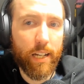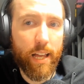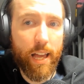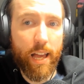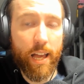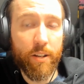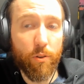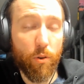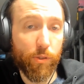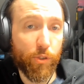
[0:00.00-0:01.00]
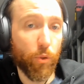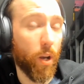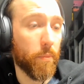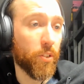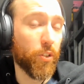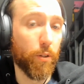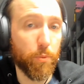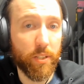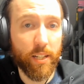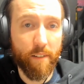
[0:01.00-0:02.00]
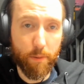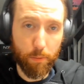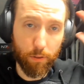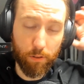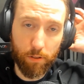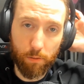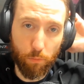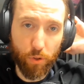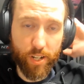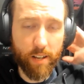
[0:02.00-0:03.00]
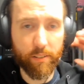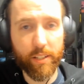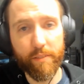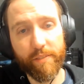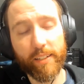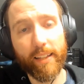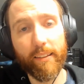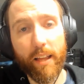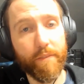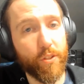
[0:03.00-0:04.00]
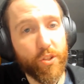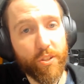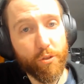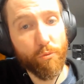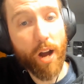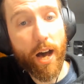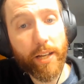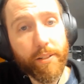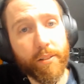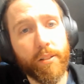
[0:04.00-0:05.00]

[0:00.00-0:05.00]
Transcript: And also coming to terms with the inevitable mortality, the fact that life is just a ride.